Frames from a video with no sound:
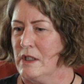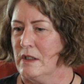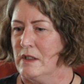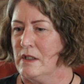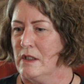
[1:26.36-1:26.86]

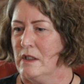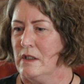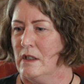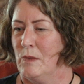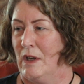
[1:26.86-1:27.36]
that
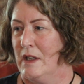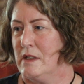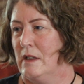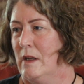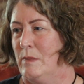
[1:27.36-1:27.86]
I would like
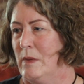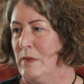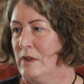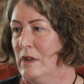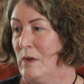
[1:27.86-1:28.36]
to let
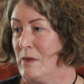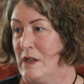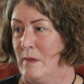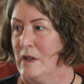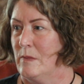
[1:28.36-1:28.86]
people know what
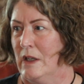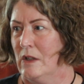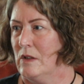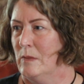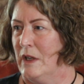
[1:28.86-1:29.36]
was happening on my local